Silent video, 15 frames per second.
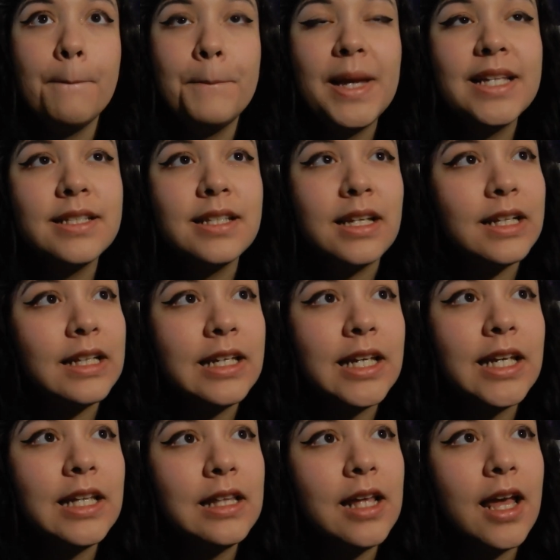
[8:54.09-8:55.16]

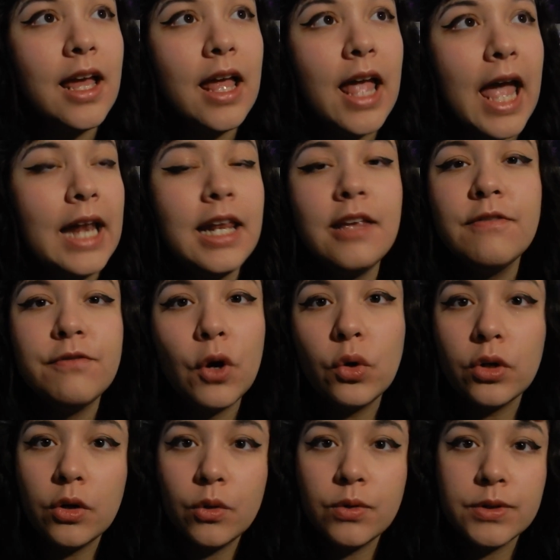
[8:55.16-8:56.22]
basically any
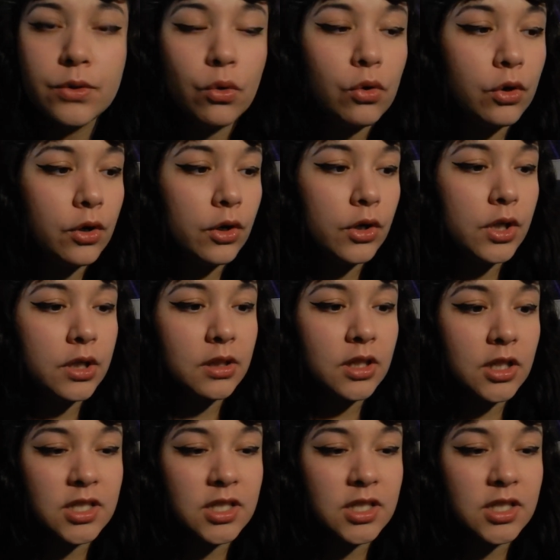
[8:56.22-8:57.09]
photos or